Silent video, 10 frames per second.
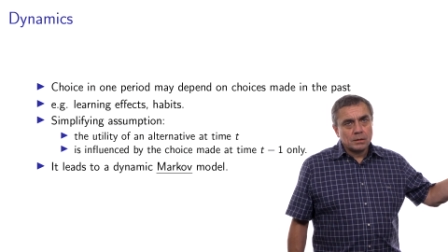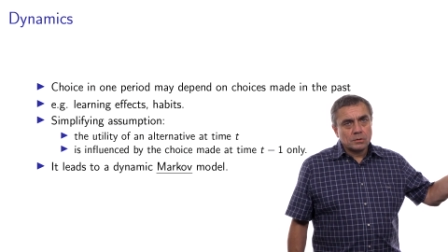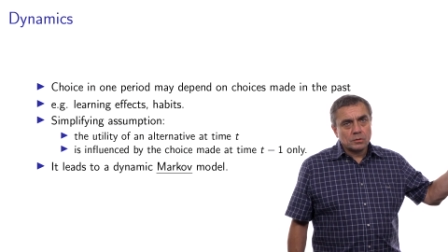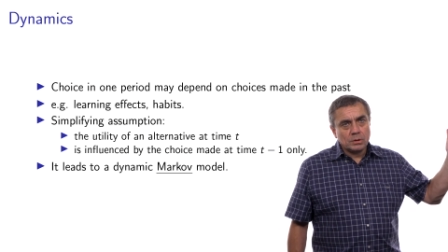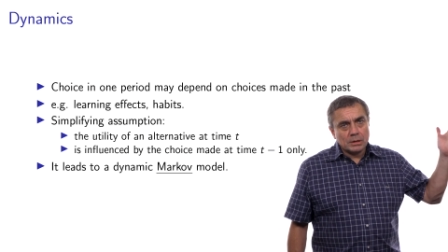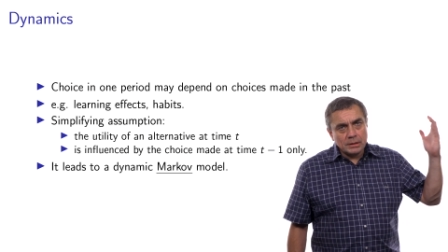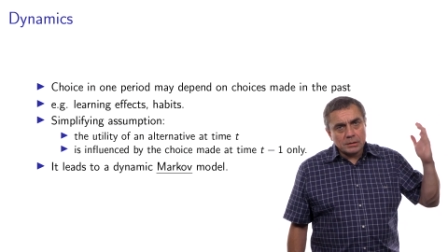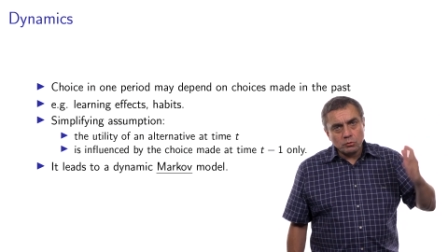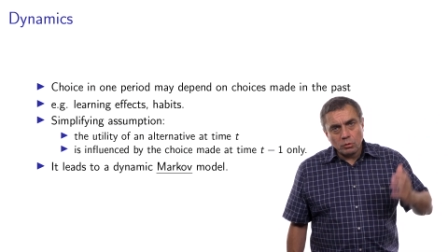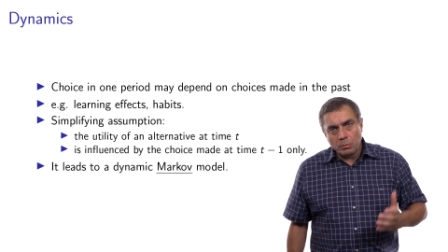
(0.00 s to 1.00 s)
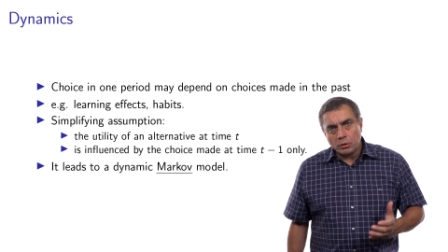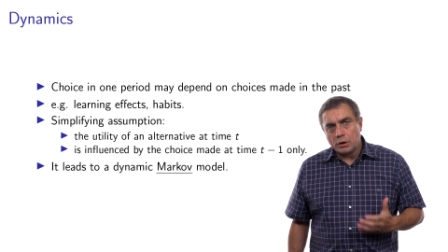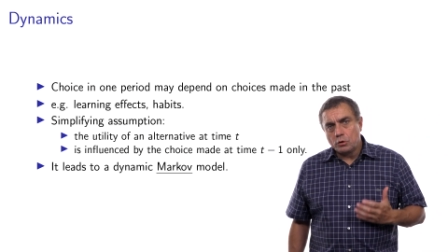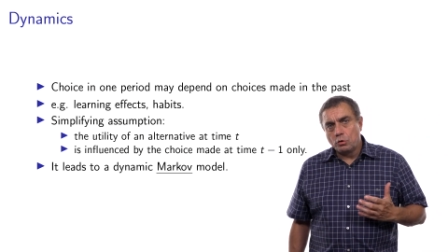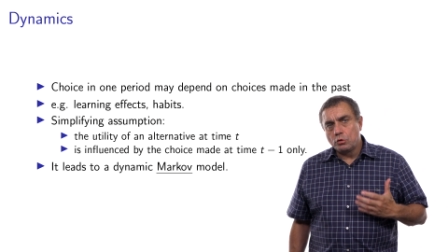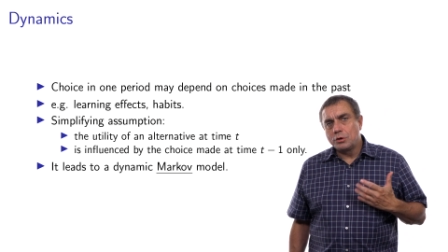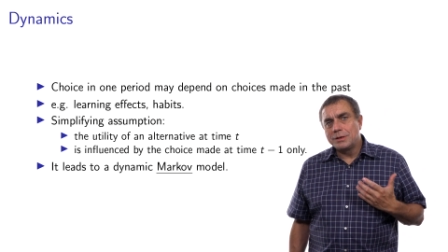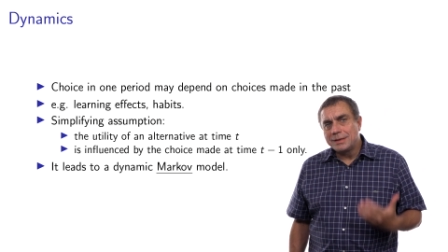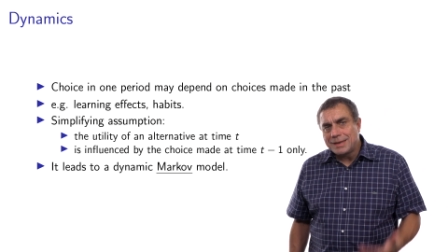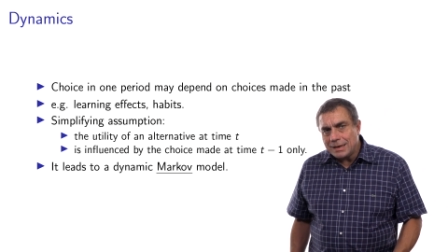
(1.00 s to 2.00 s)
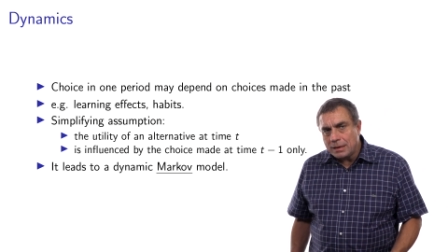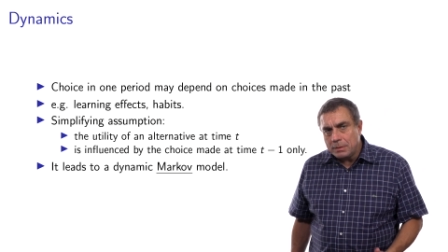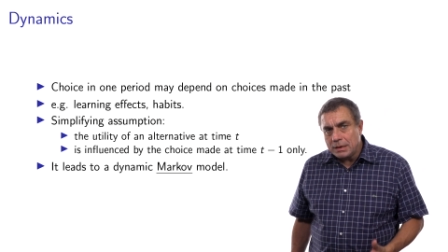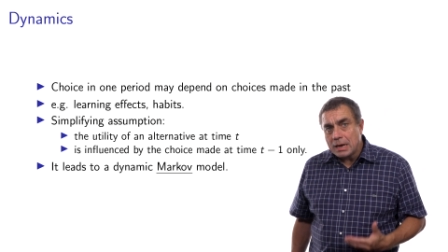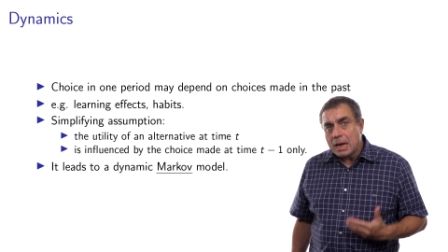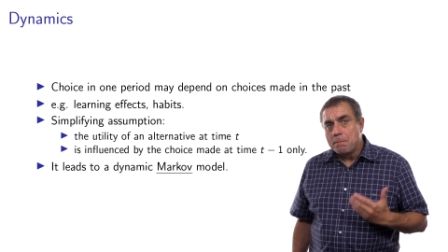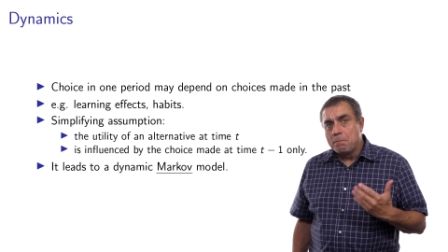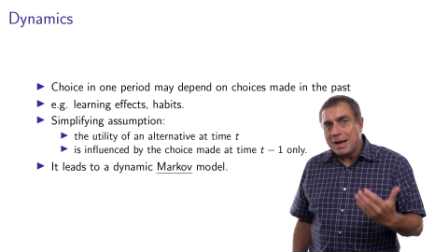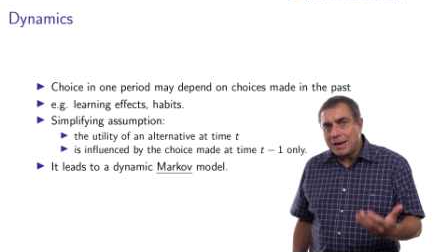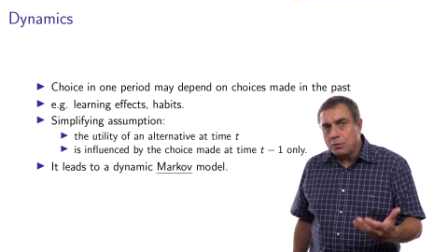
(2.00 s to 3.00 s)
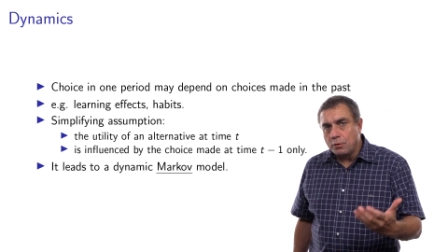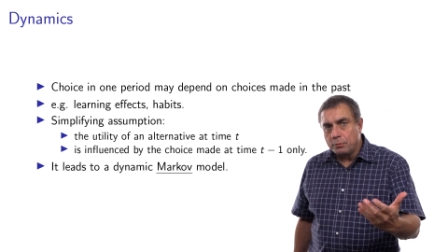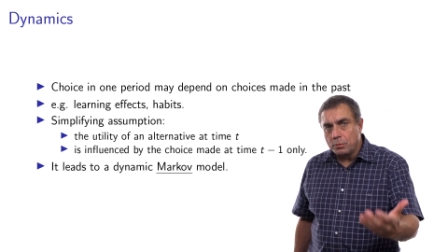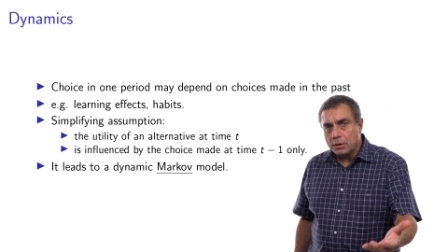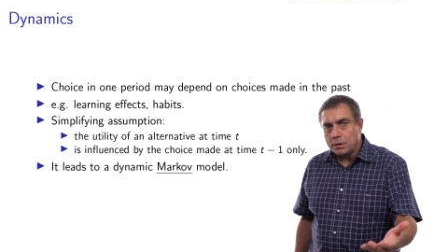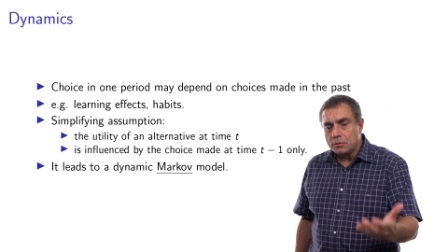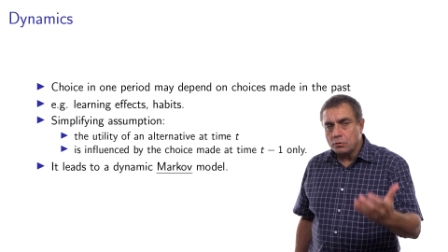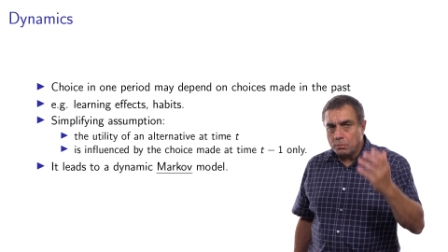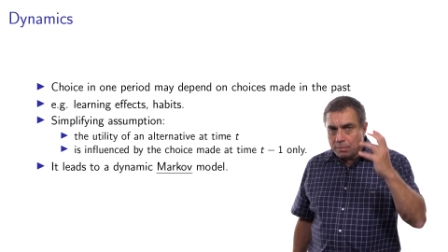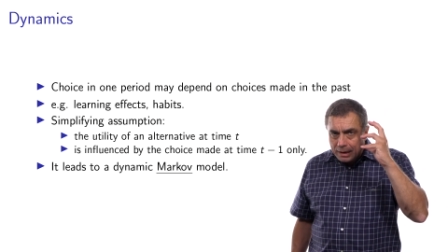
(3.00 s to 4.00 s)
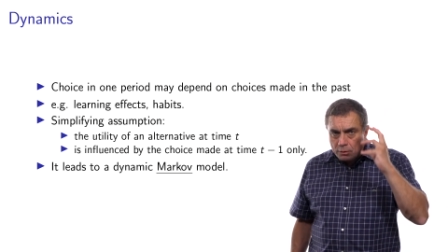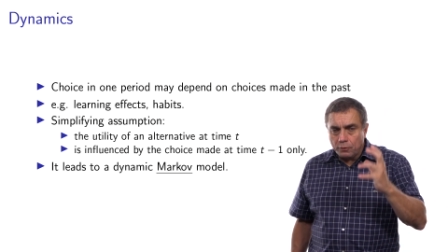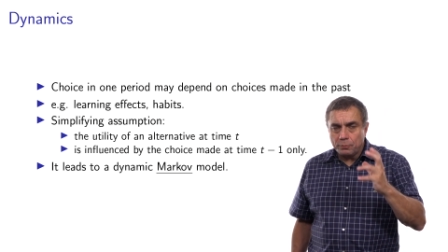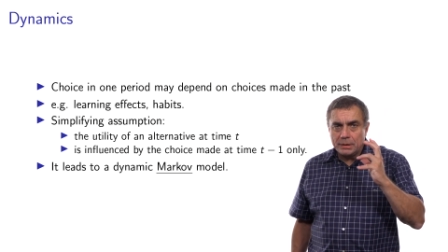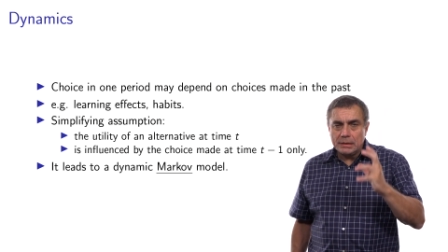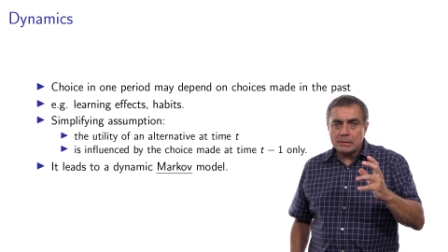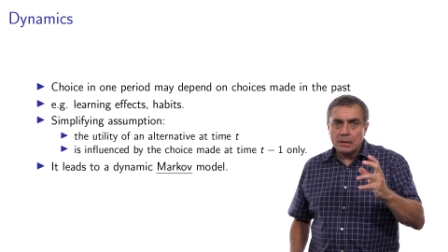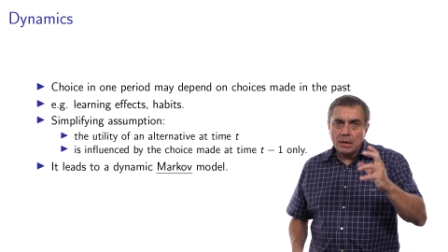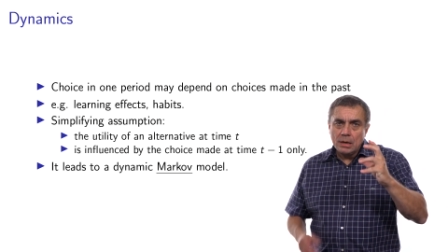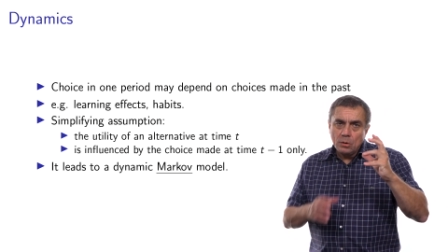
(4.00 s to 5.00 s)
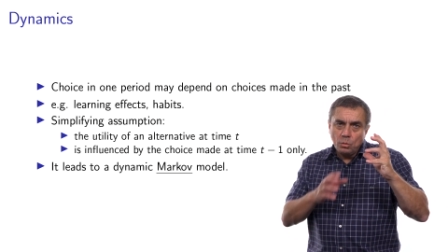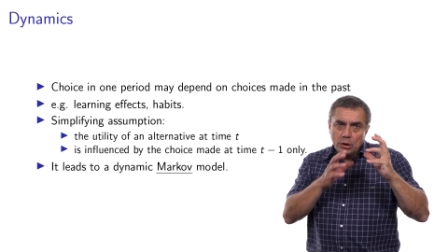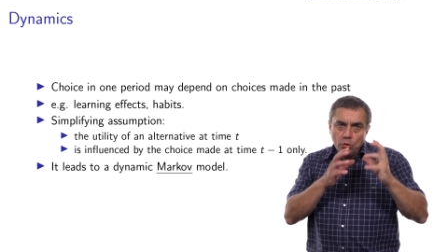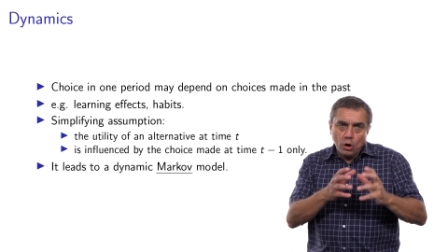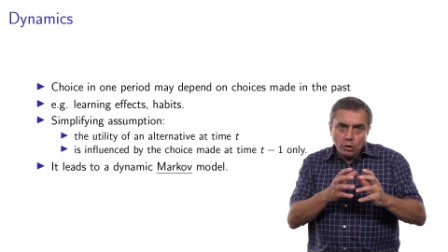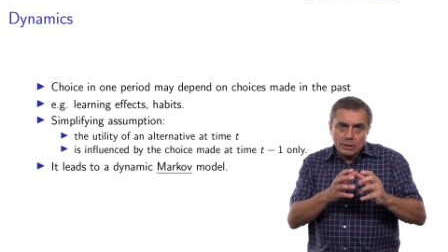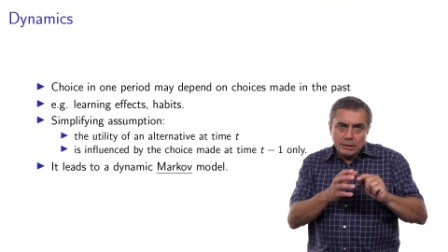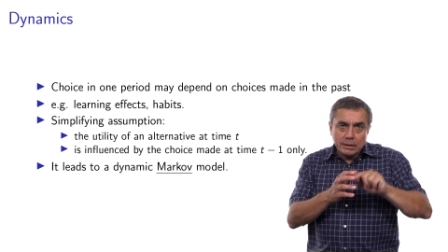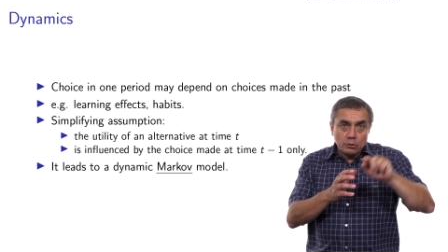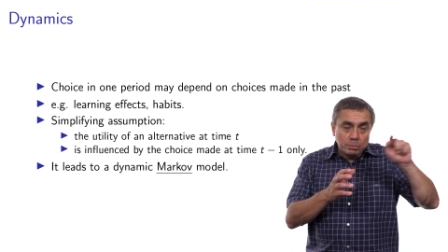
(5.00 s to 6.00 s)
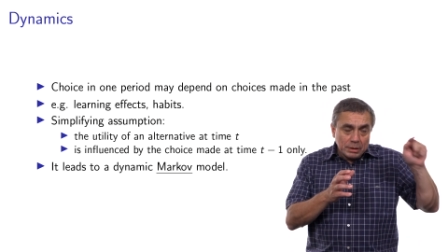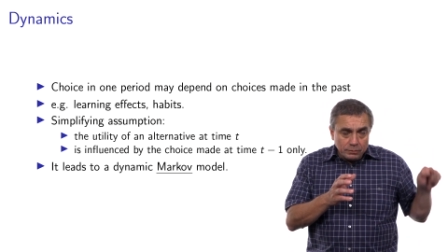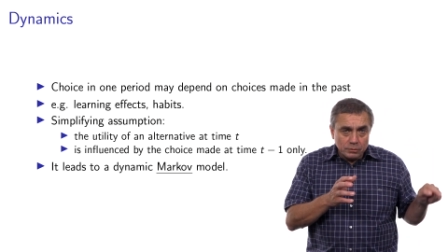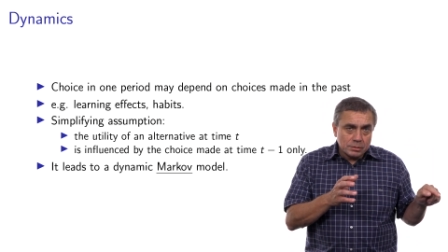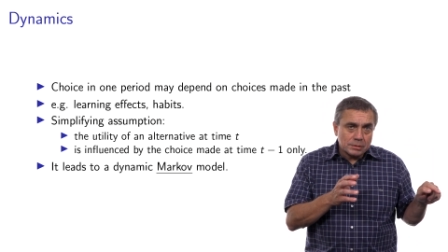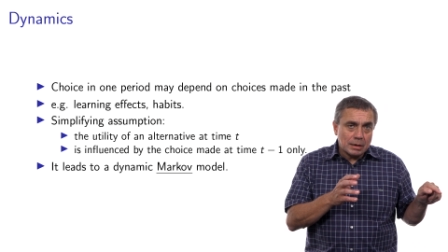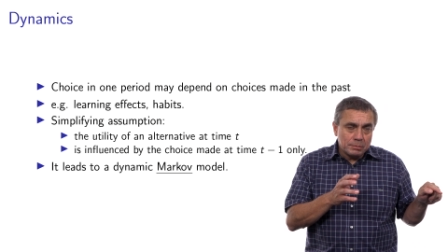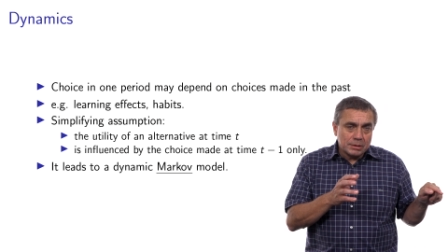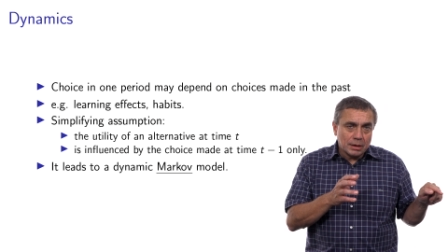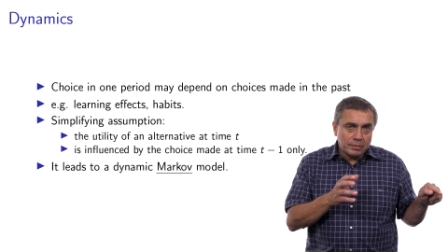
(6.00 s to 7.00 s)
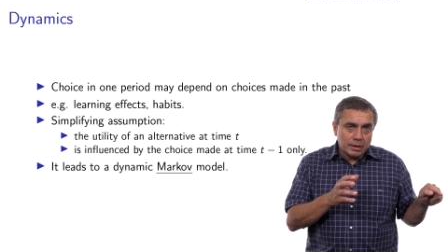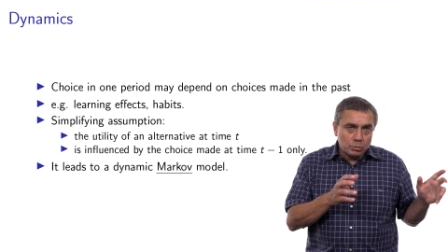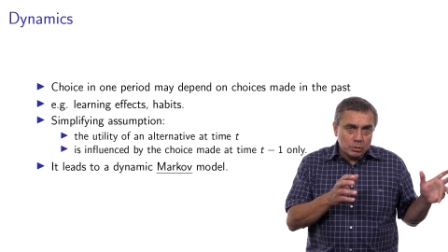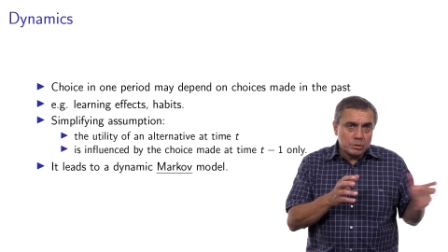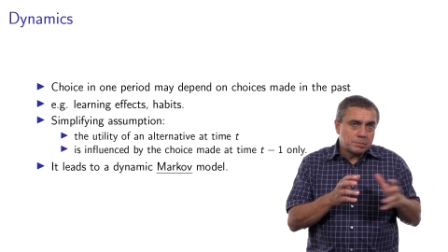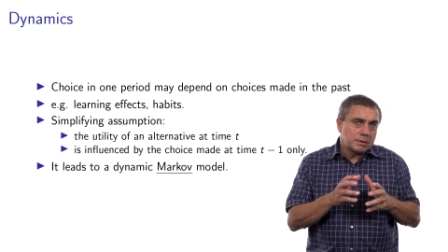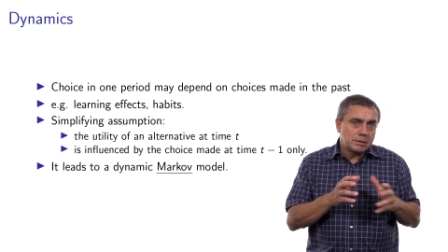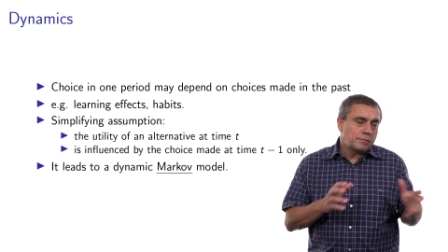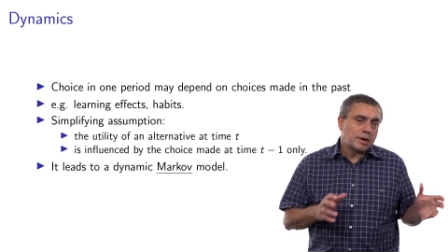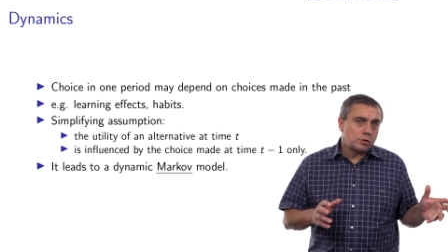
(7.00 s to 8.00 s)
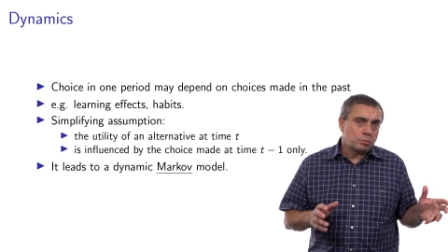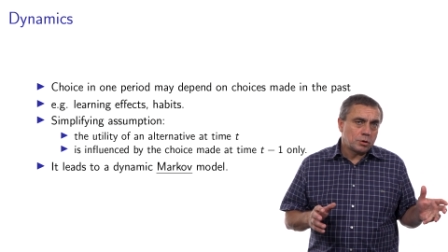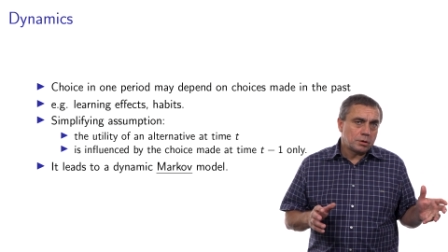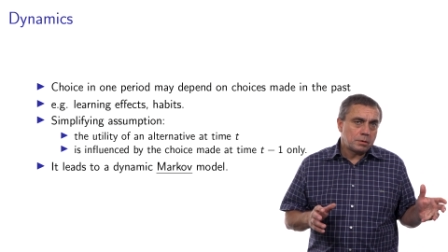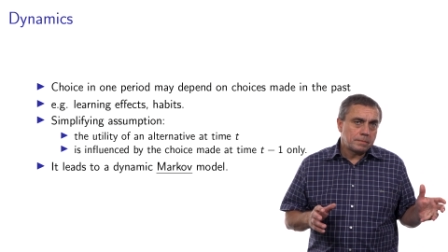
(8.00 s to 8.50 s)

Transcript: So it leads to a model called a dynamic Markov model. So Markov means we look only at the previous time interval when we specify the model.